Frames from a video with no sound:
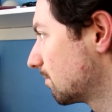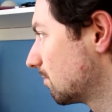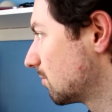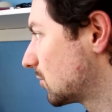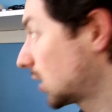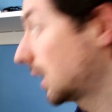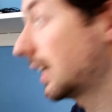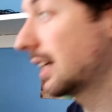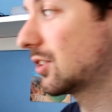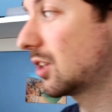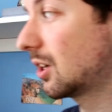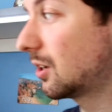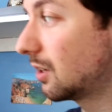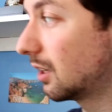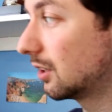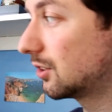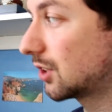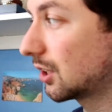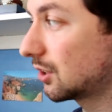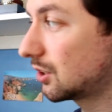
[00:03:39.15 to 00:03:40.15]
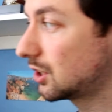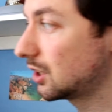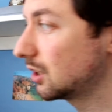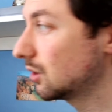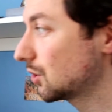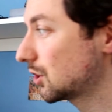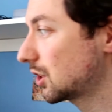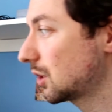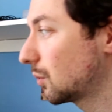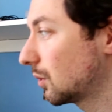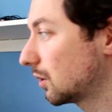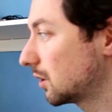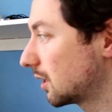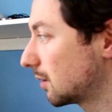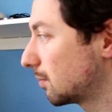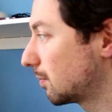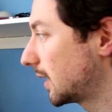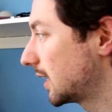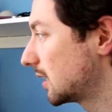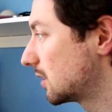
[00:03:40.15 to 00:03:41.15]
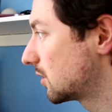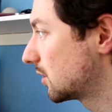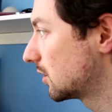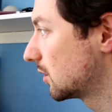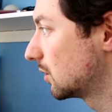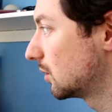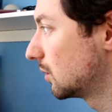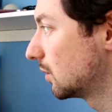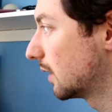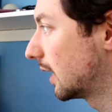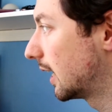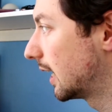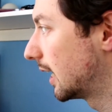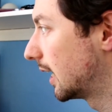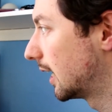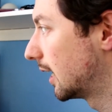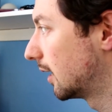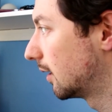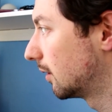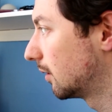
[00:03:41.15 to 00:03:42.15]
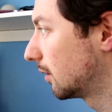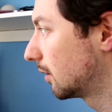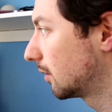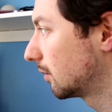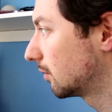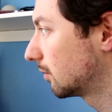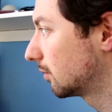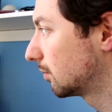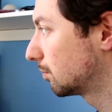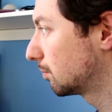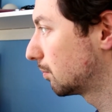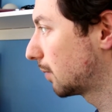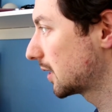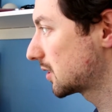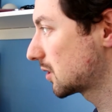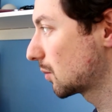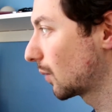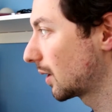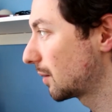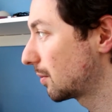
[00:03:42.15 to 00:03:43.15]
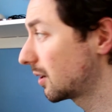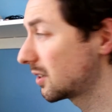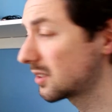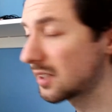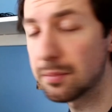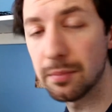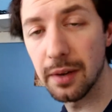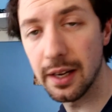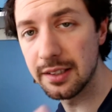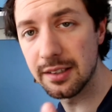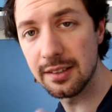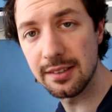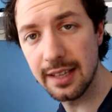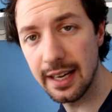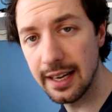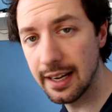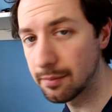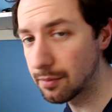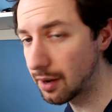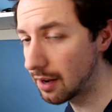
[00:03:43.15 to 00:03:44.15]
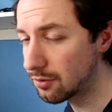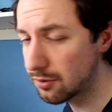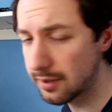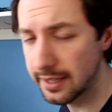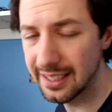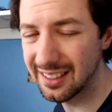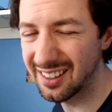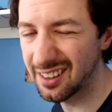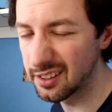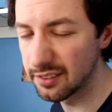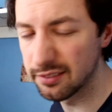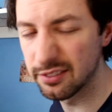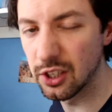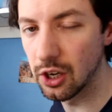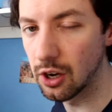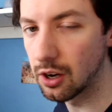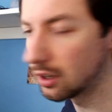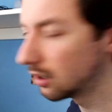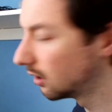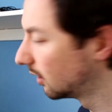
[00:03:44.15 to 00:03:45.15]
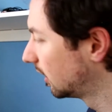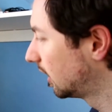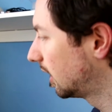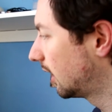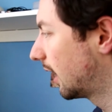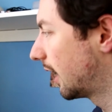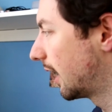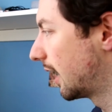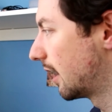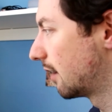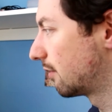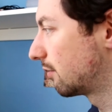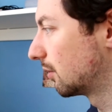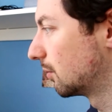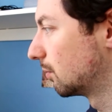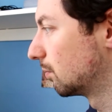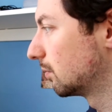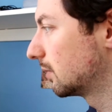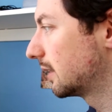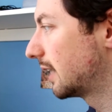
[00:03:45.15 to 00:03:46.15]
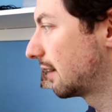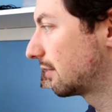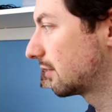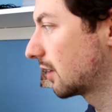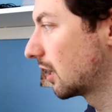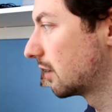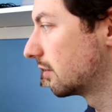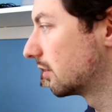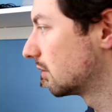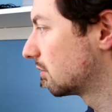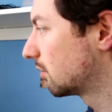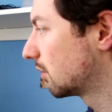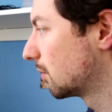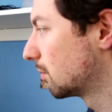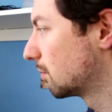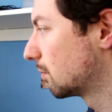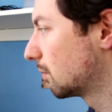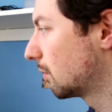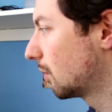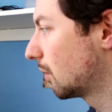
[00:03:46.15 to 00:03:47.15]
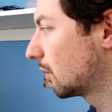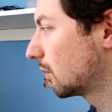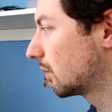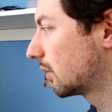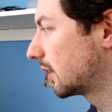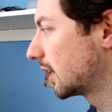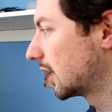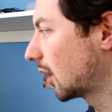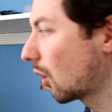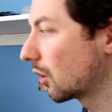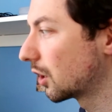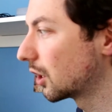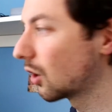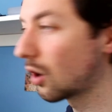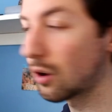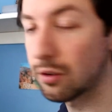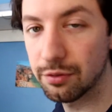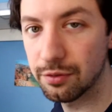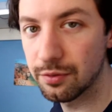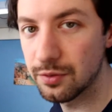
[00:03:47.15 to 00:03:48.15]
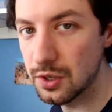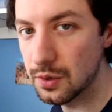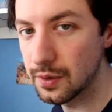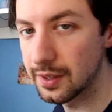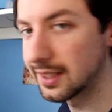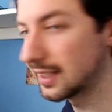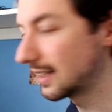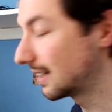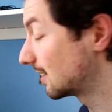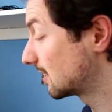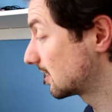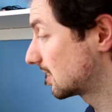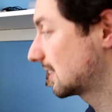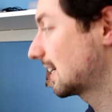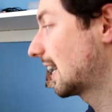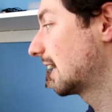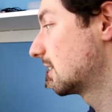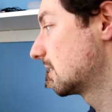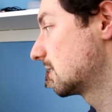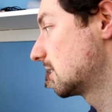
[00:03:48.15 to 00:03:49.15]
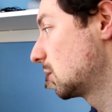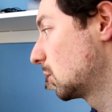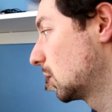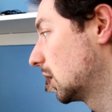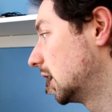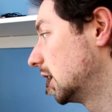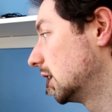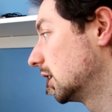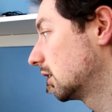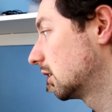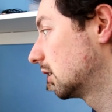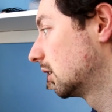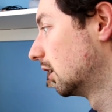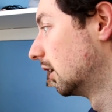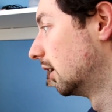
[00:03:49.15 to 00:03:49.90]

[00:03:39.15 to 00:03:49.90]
So she also wanted me to buy some whey protein. But as I say, I've already kind of got from leftover from the on and off doing the insanity work.